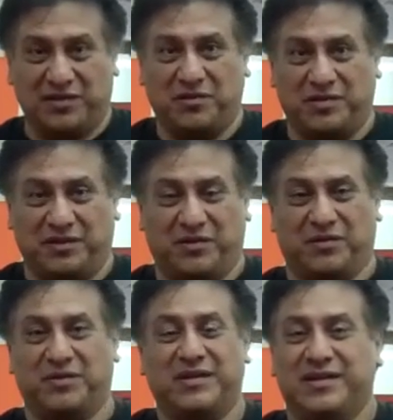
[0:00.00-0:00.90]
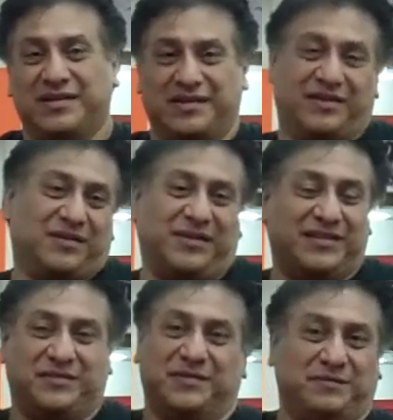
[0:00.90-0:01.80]
You know, you can go, you know,
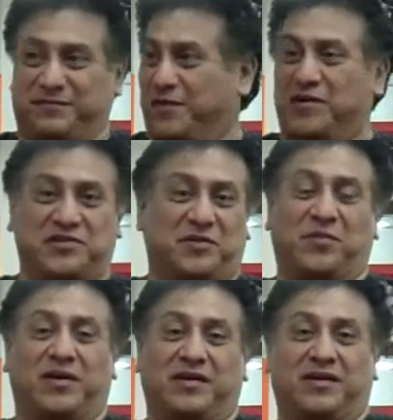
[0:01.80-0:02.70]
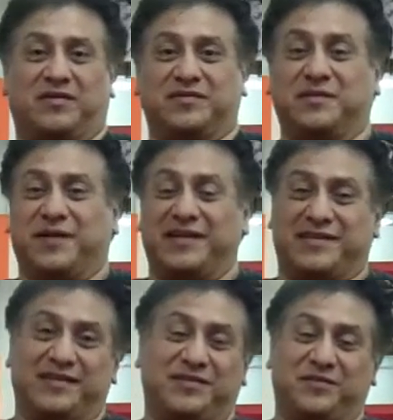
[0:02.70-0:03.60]
as far as you want. You know, some
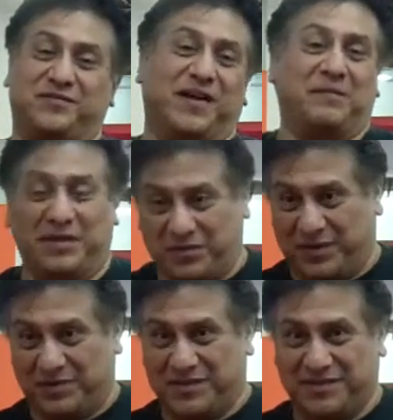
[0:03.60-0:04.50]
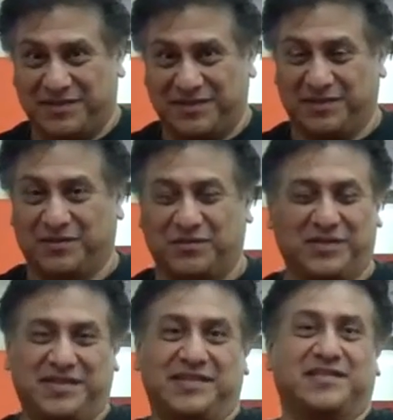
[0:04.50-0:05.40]
guys do 5-minute rounds. You know,
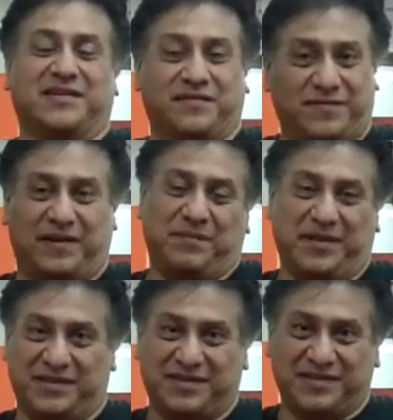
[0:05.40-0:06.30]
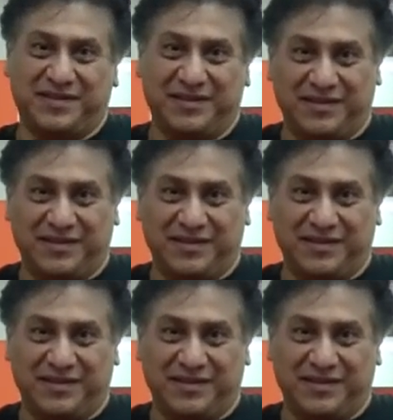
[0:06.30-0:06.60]
3 sets of 5 minutes.